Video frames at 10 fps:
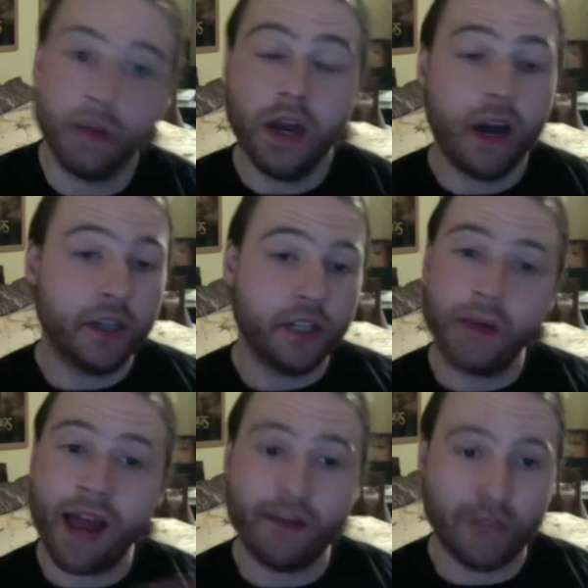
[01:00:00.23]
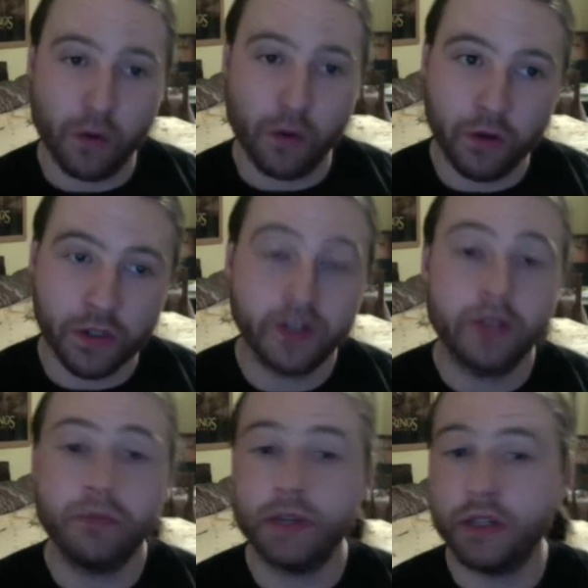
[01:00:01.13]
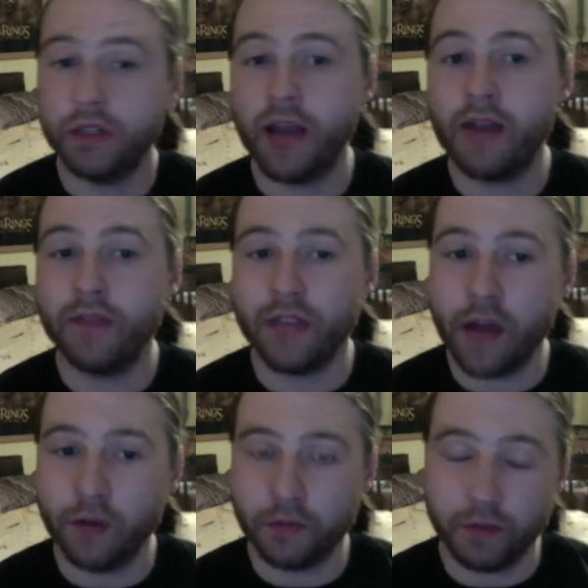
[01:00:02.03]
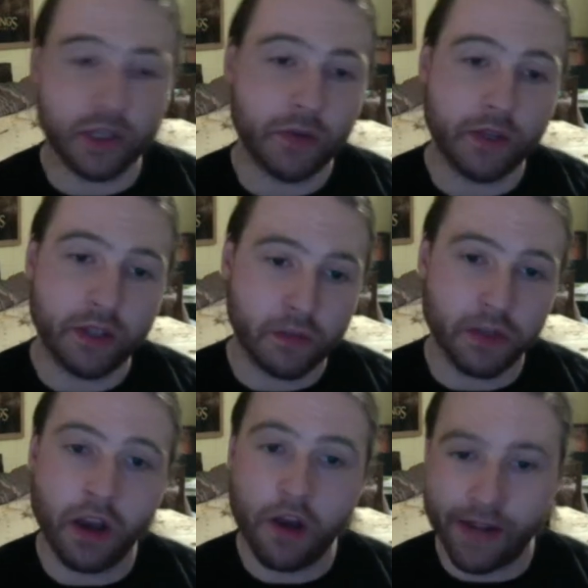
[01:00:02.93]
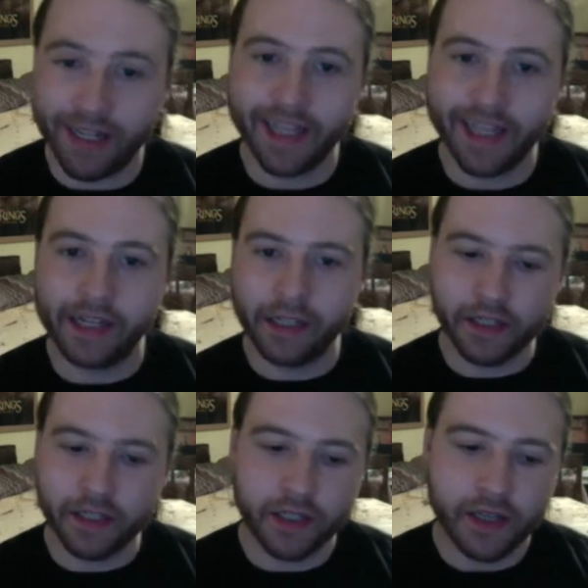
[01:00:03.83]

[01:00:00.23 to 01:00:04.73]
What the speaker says: I don't have the orcs, but I do have the elves pursuing them, Tariel and Legolas.